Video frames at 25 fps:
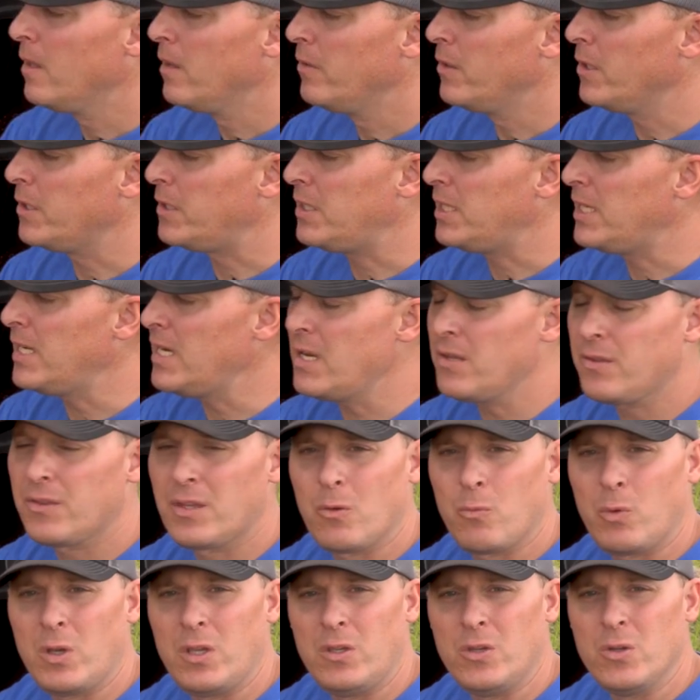The teeth
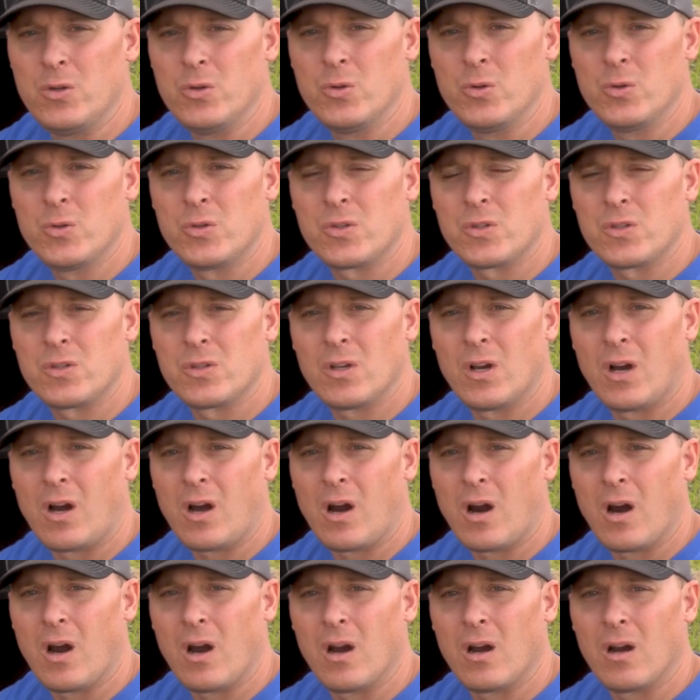that we use
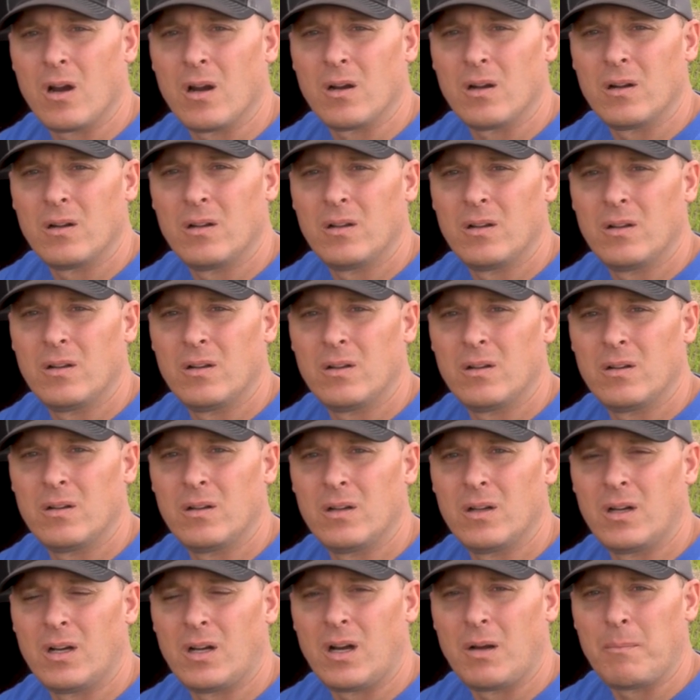are
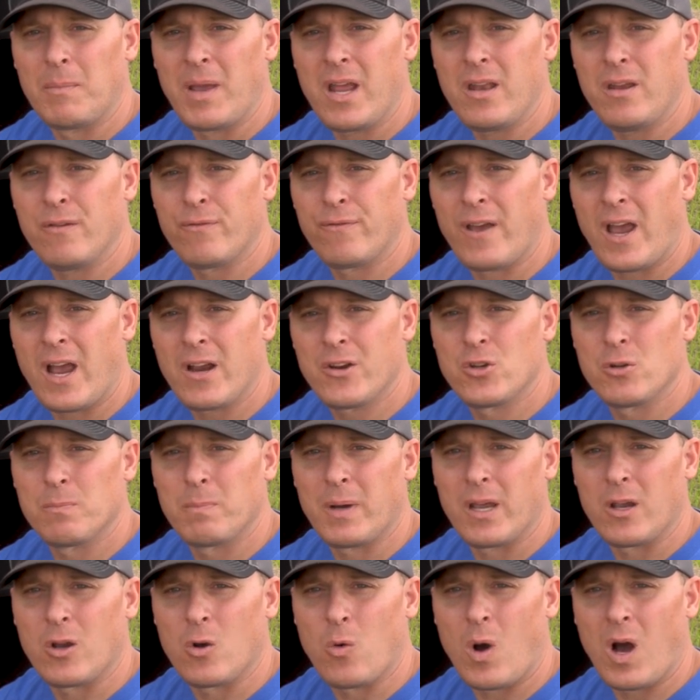manufactured
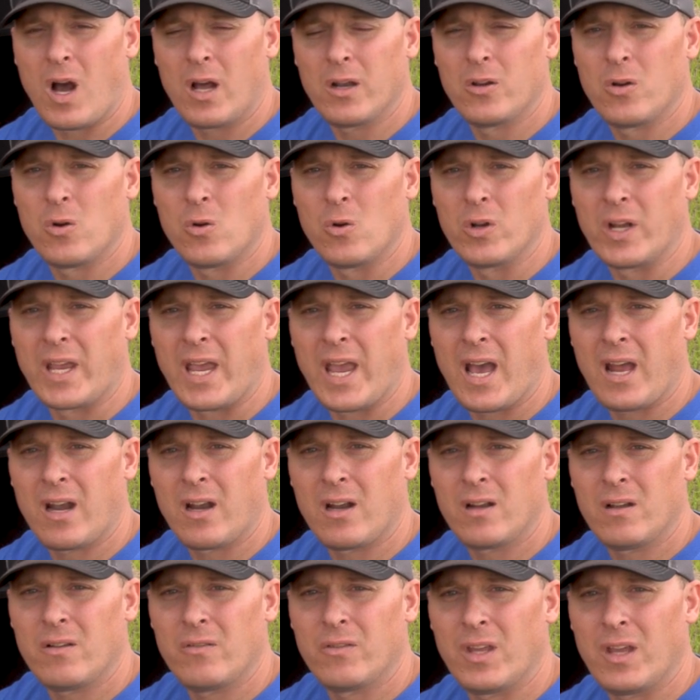by Quadco in Canada.